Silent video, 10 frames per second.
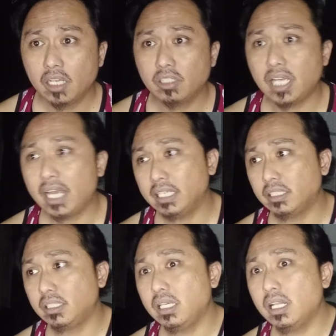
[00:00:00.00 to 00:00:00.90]
Because I can
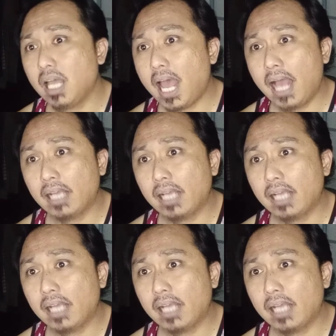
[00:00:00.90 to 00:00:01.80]
still
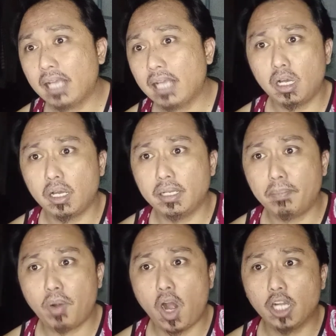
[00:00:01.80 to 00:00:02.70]
access
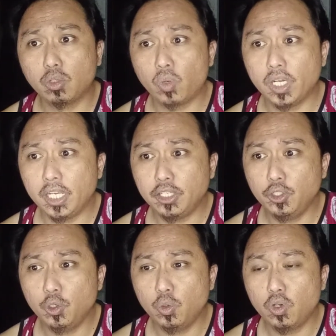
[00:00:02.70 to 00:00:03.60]
the part
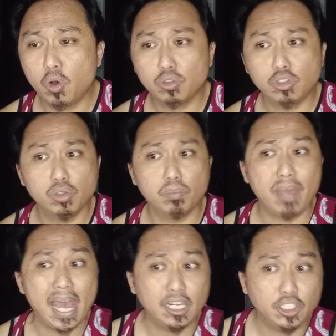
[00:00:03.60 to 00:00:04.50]
wherein you go to
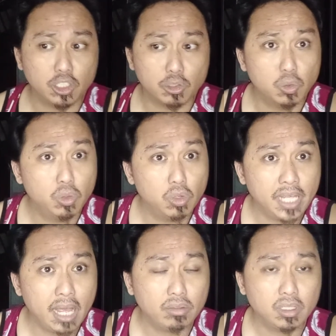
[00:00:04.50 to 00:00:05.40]
manage your Google
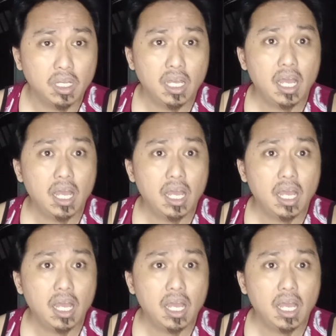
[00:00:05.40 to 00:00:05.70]
account.